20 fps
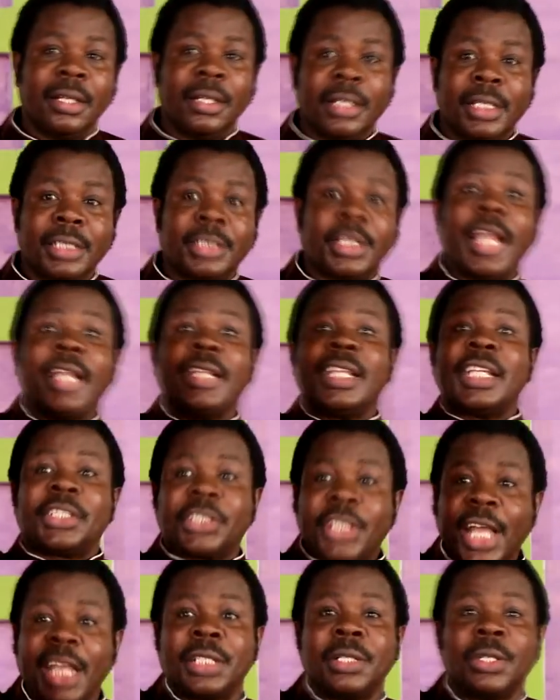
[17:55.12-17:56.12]
saying the
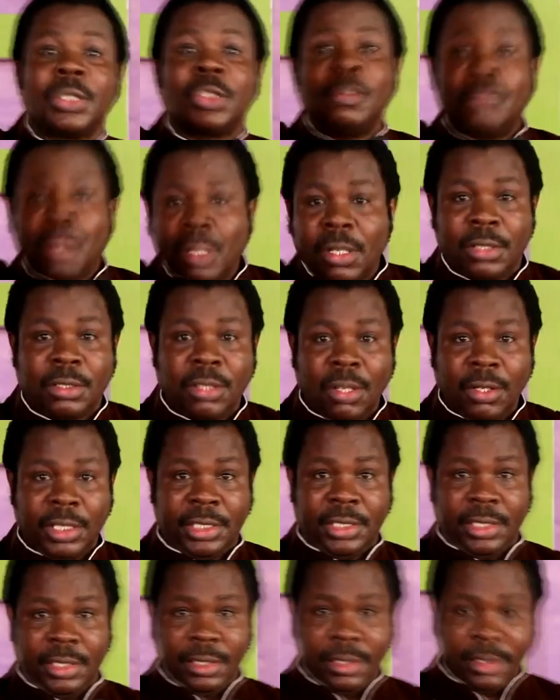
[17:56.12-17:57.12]
church lost moral
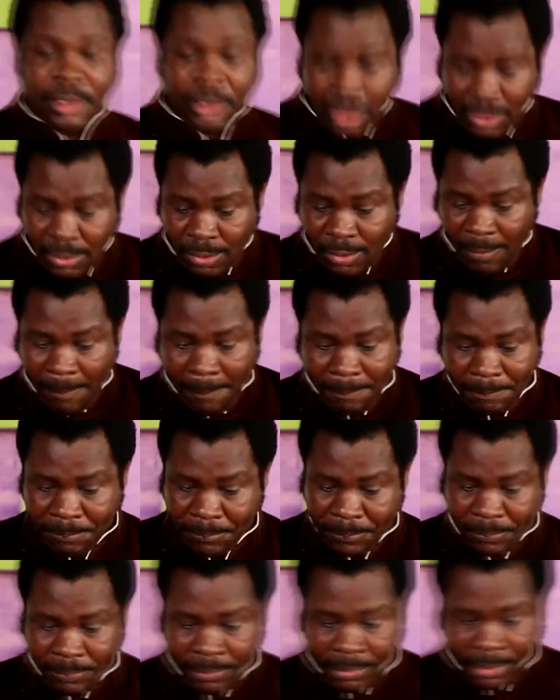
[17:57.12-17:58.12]
authority. No.
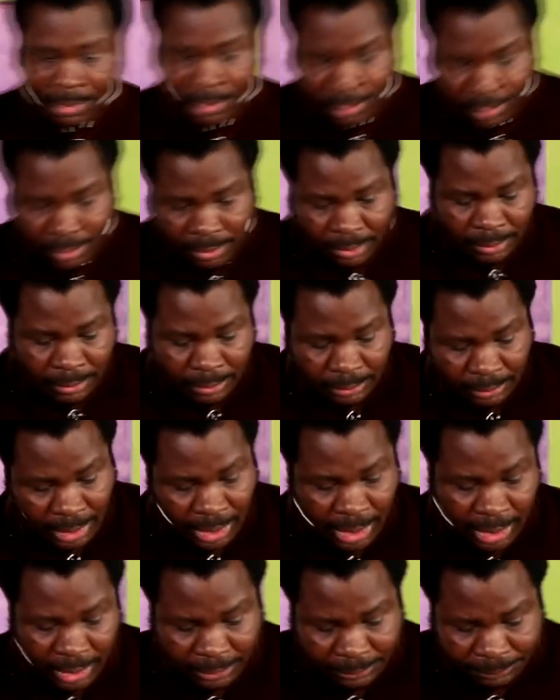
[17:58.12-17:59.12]

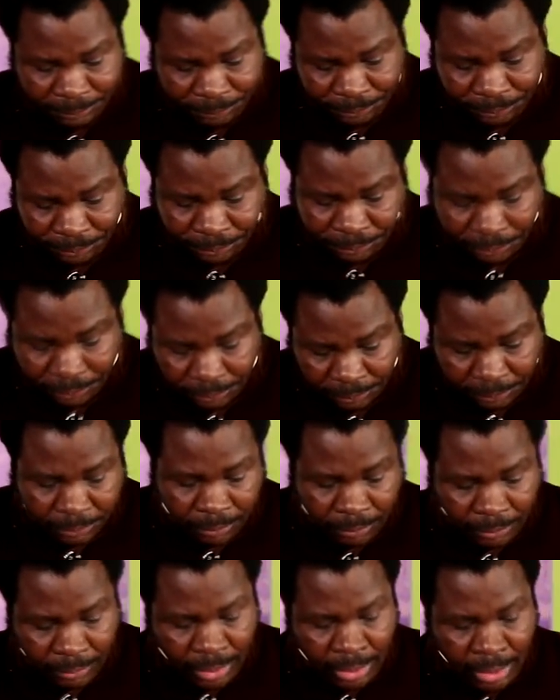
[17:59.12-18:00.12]
Eh?
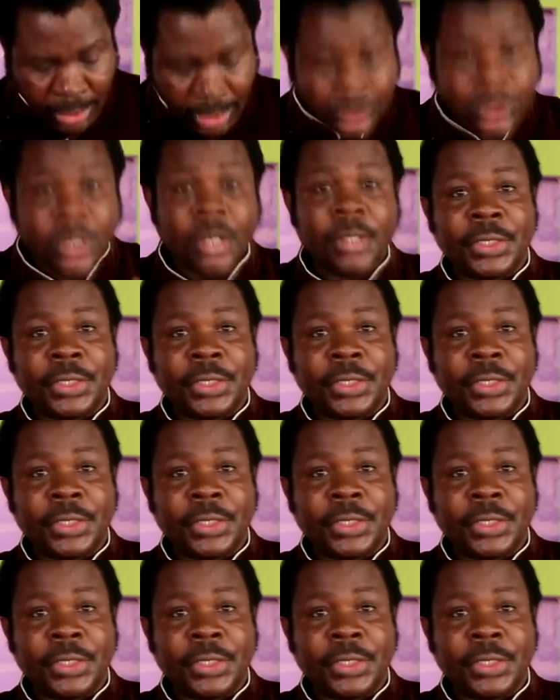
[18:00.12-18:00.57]
So